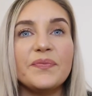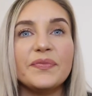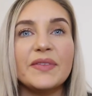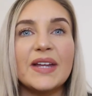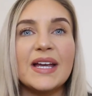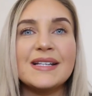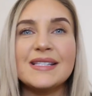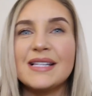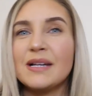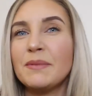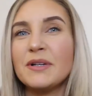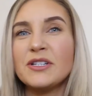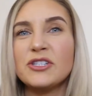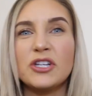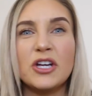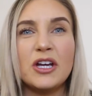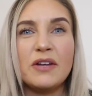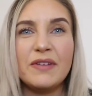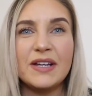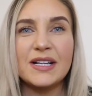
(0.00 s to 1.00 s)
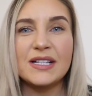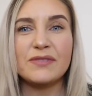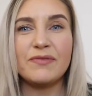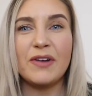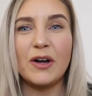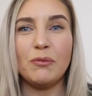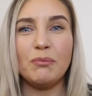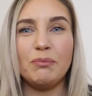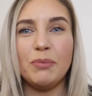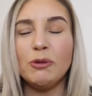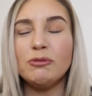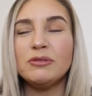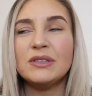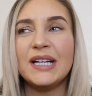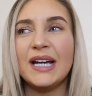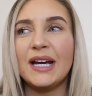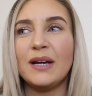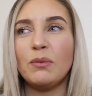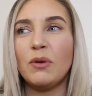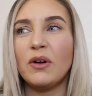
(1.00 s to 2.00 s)
he said, "My cervix felt
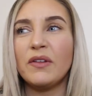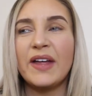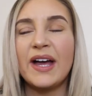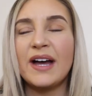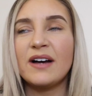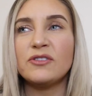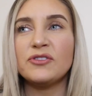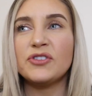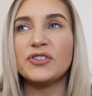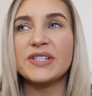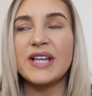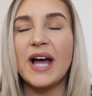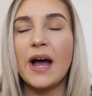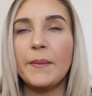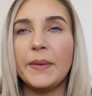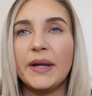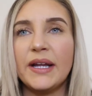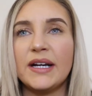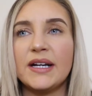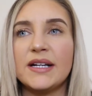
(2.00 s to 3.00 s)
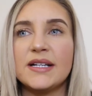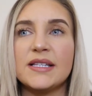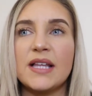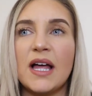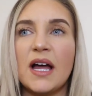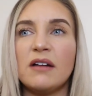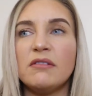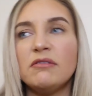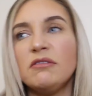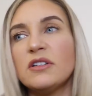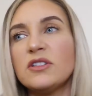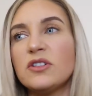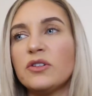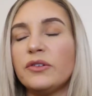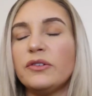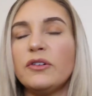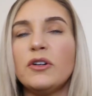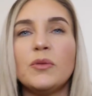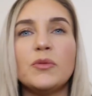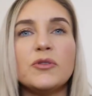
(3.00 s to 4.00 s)
bulky, what the hell does that mean?" And he's like, "Oh, I don't
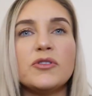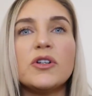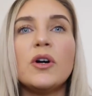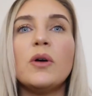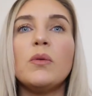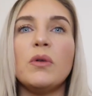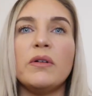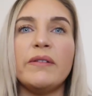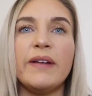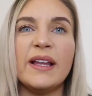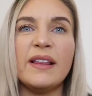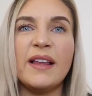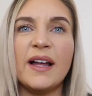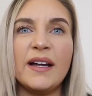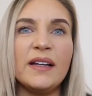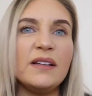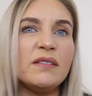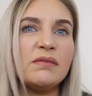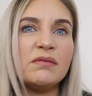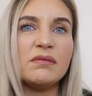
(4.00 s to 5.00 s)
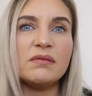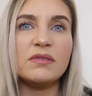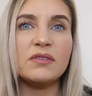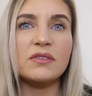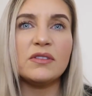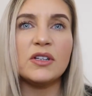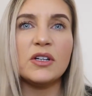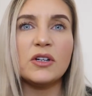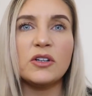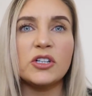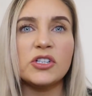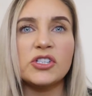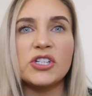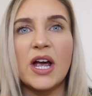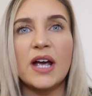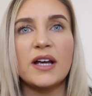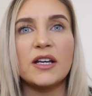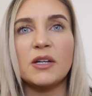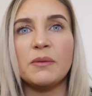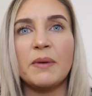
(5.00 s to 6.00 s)
know, but don't worry, like, they're going to
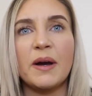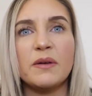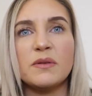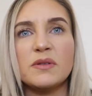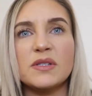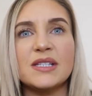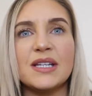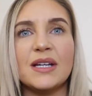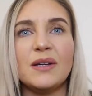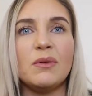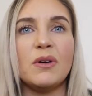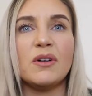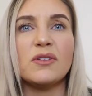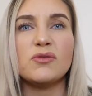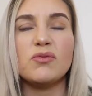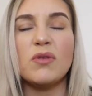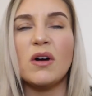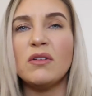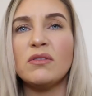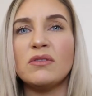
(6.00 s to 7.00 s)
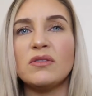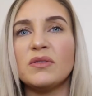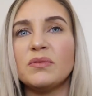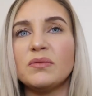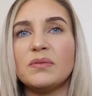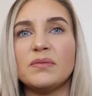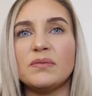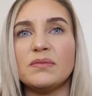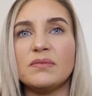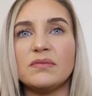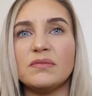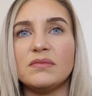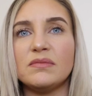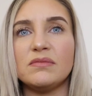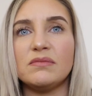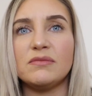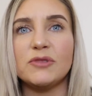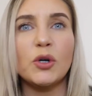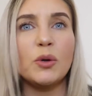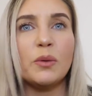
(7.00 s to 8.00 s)
check you out and see what's wrong,
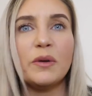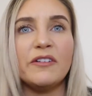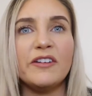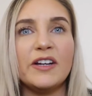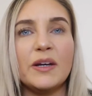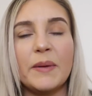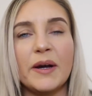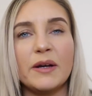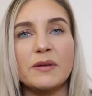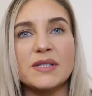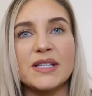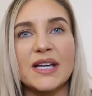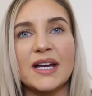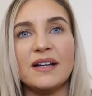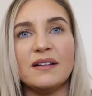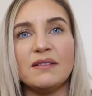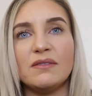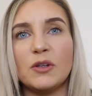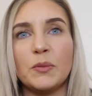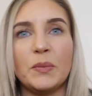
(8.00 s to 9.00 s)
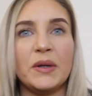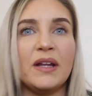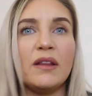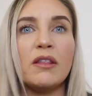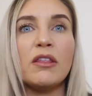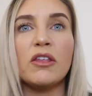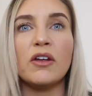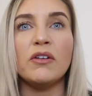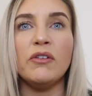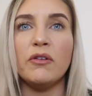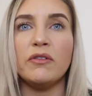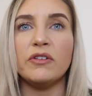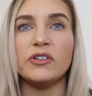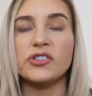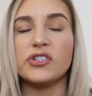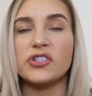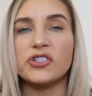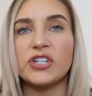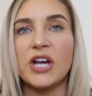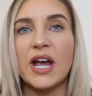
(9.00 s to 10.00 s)
don't worry about it, they're being thorough and
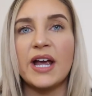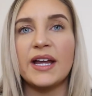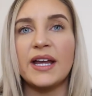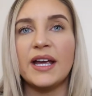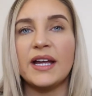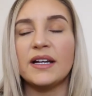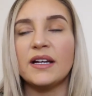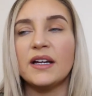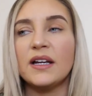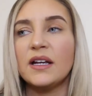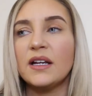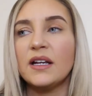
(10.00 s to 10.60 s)
just checking."